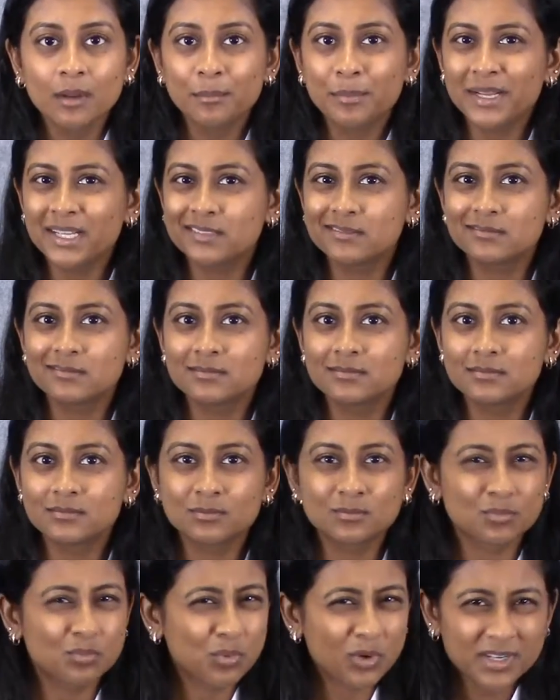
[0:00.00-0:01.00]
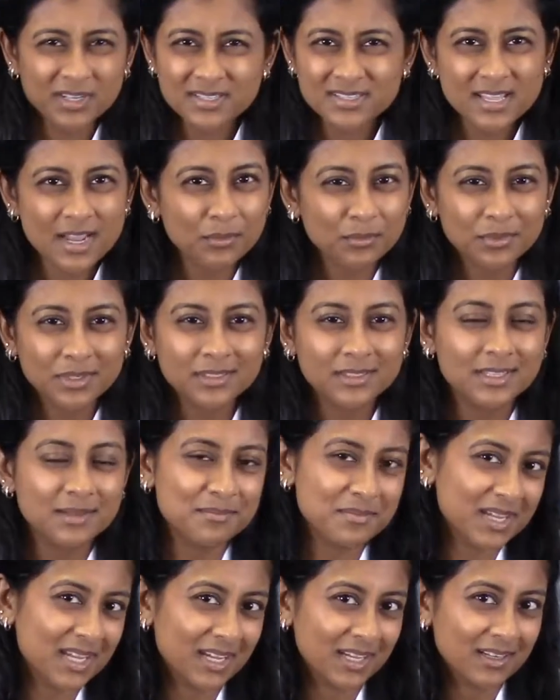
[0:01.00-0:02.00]
But what does that really
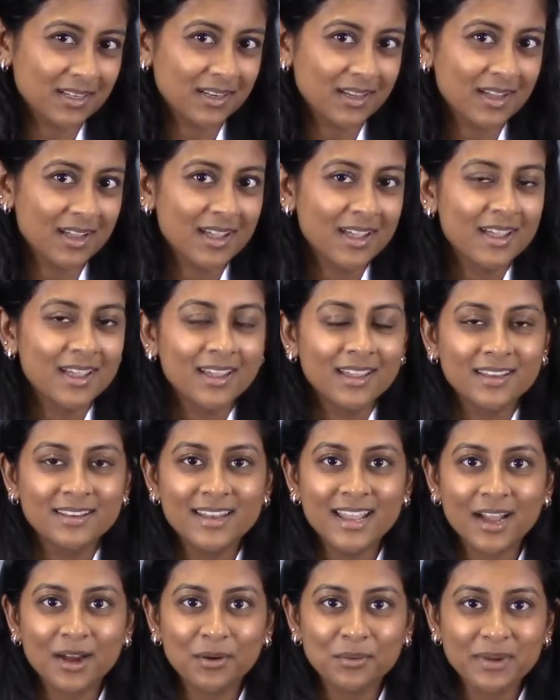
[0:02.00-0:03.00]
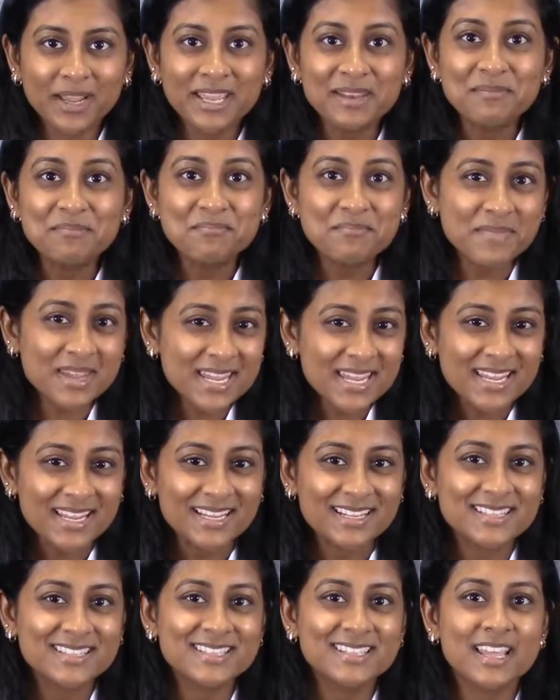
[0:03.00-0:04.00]
mean? Now, it
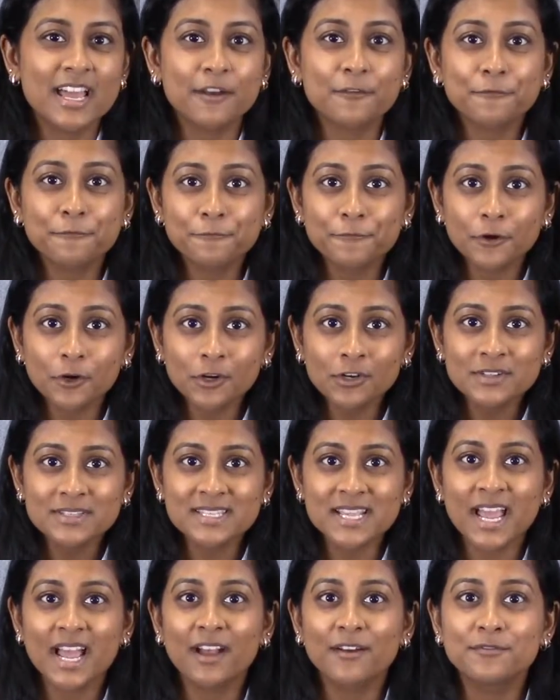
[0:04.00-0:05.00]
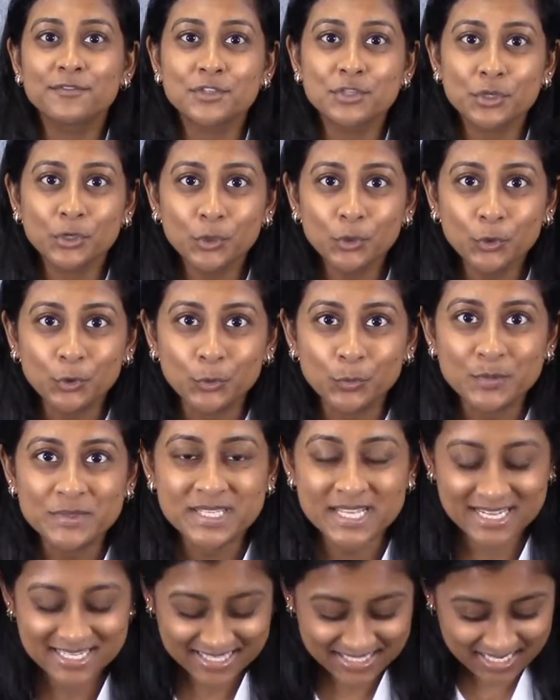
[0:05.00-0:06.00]
means that ferns have
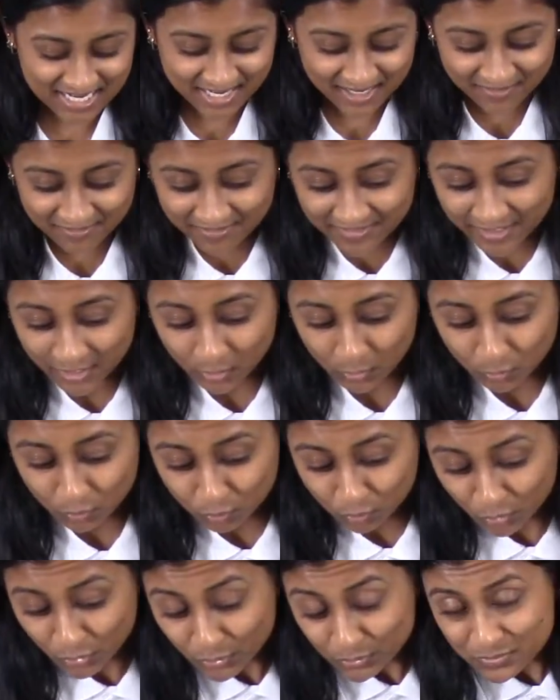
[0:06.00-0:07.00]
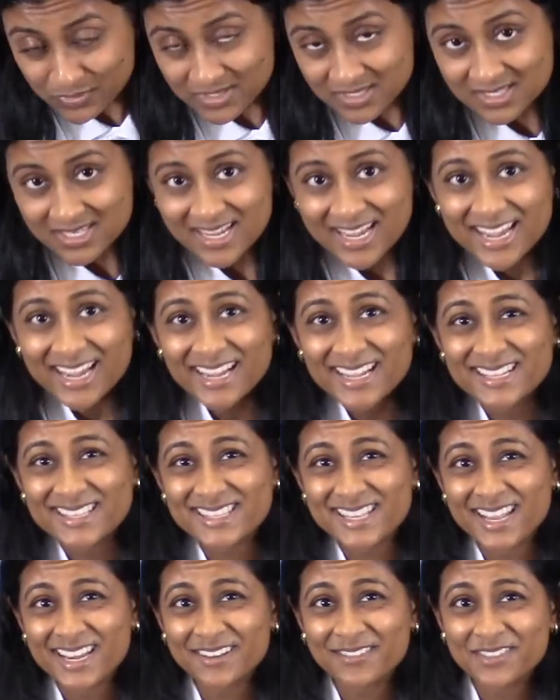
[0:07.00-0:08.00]
tubes inside of their roots,
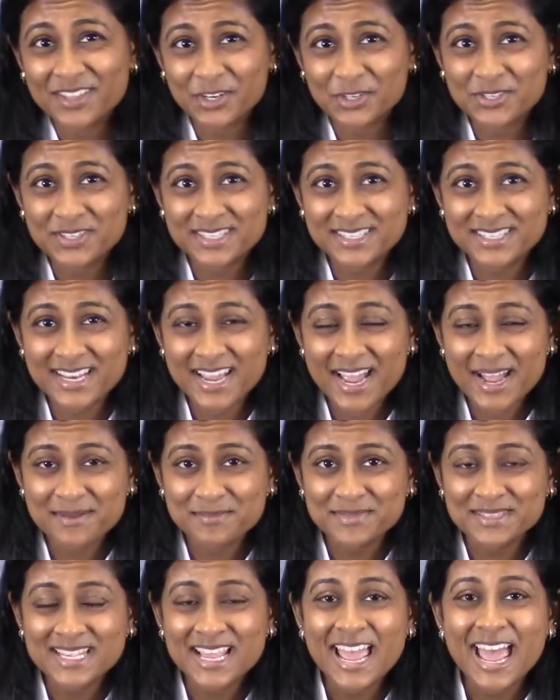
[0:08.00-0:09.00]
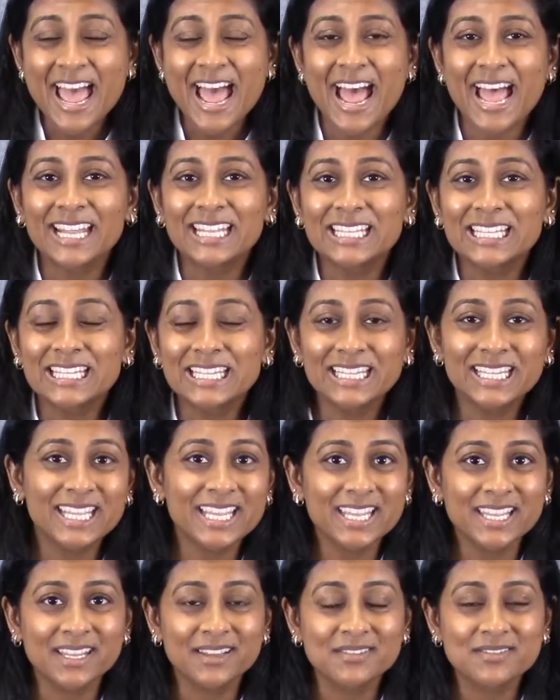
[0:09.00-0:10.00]
inside of their stems, and
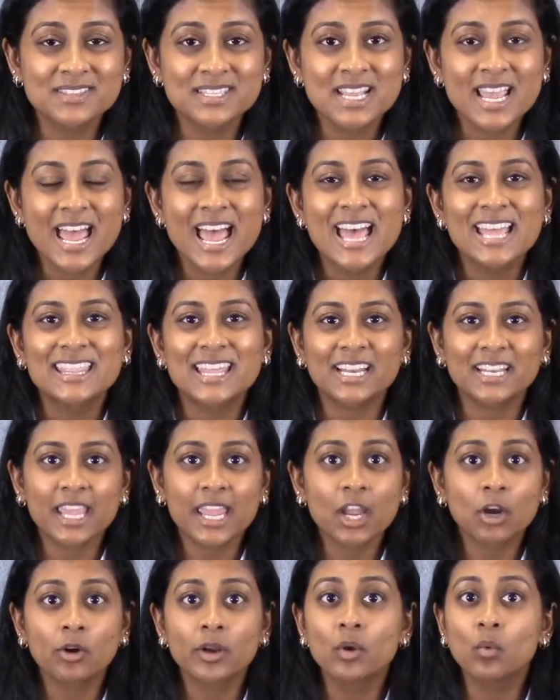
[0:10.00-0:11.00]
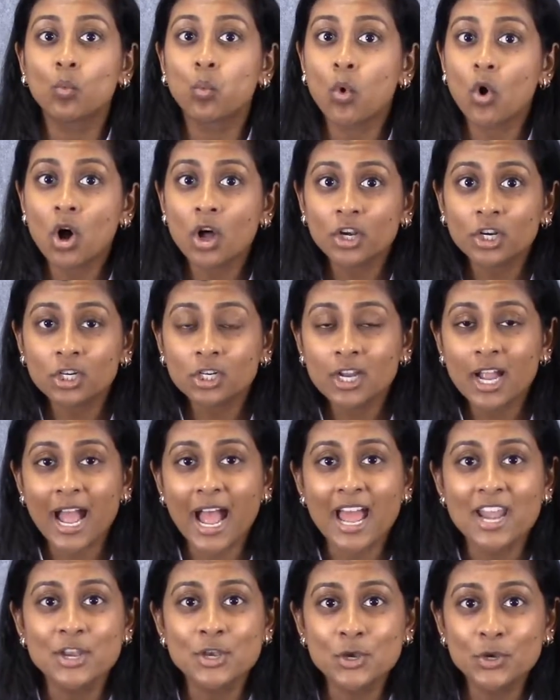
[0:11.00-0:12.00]
leaves that carry water
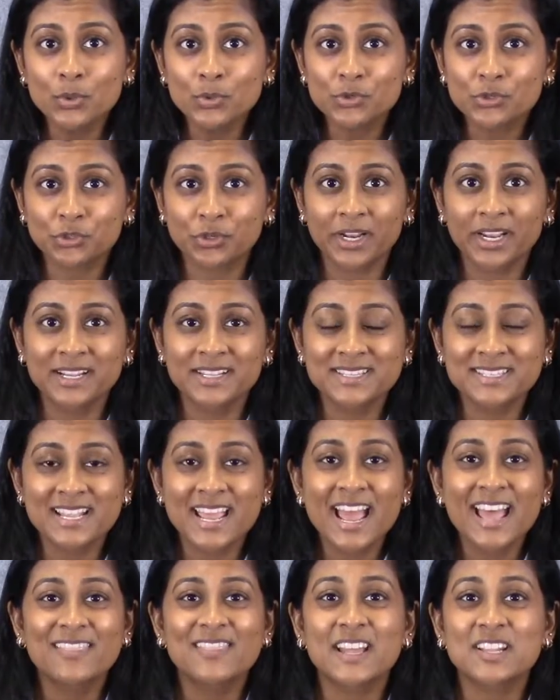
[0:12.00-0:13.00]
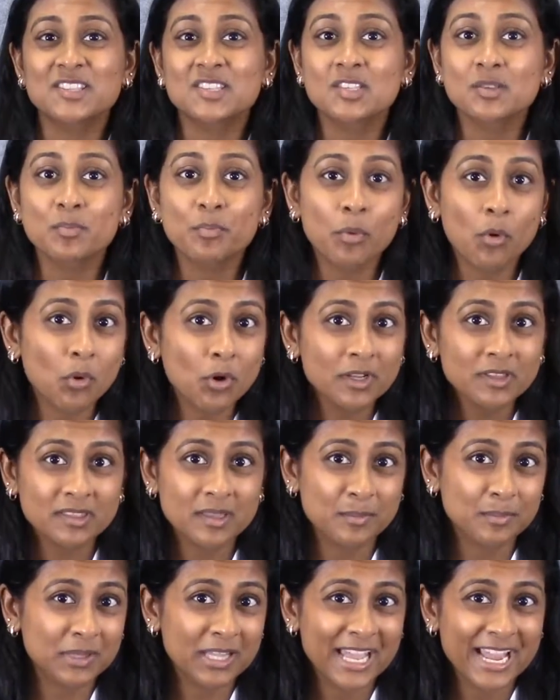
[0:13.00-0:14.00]
and nutrients that support
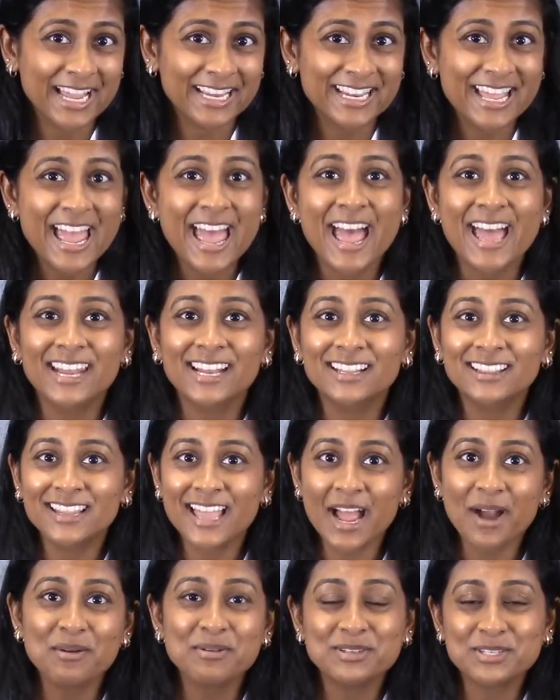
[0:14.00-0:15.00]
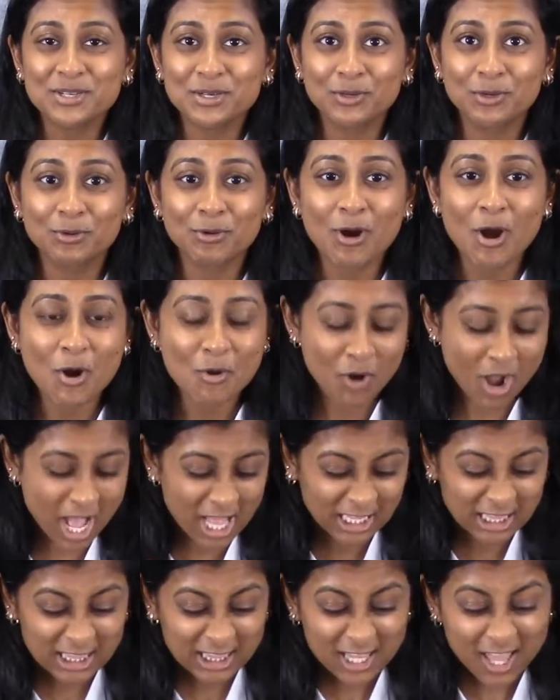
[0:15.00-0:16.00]
the plant and allow it to grow
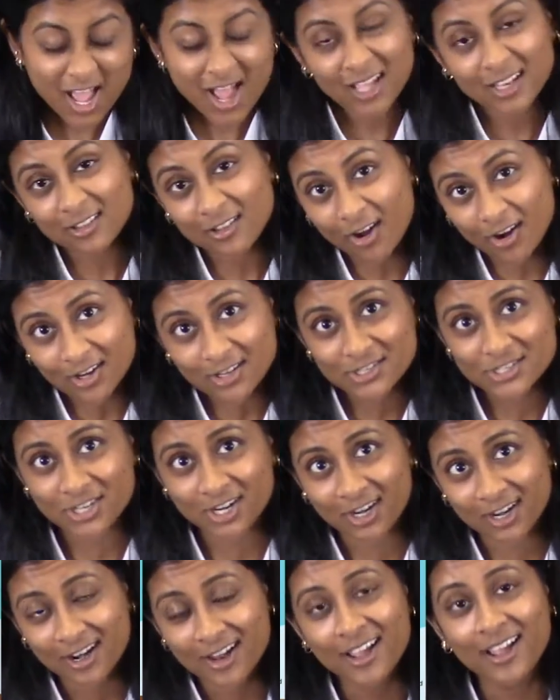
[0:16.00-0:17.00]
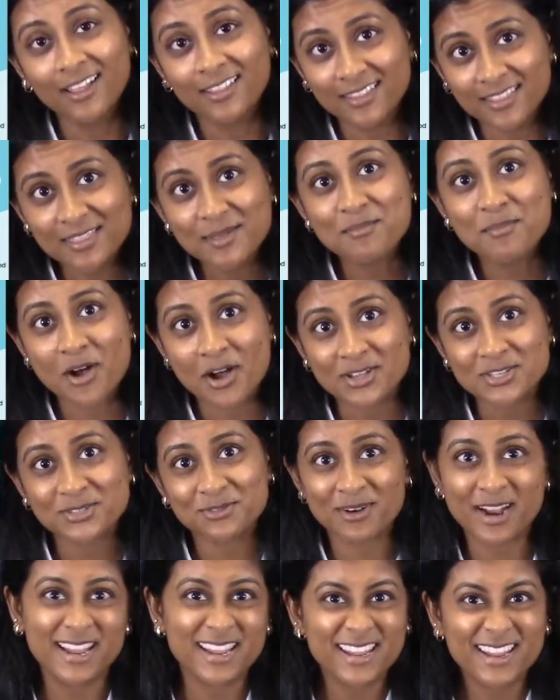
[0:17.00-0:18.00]
a lot larger than the
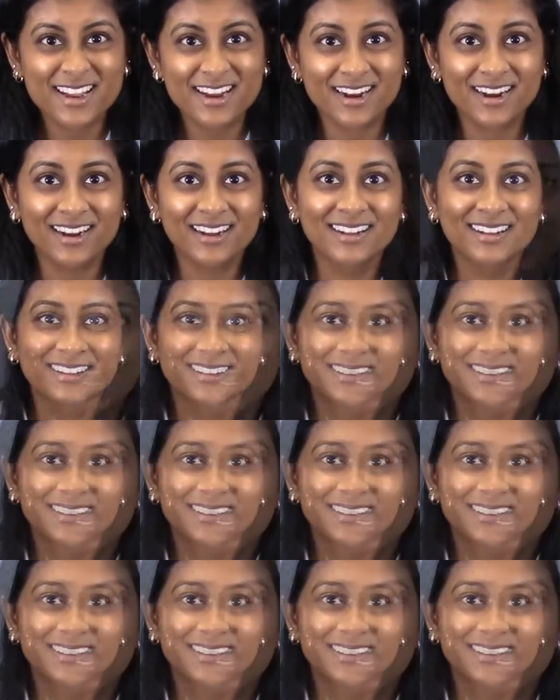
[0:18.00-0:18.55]
moss right here.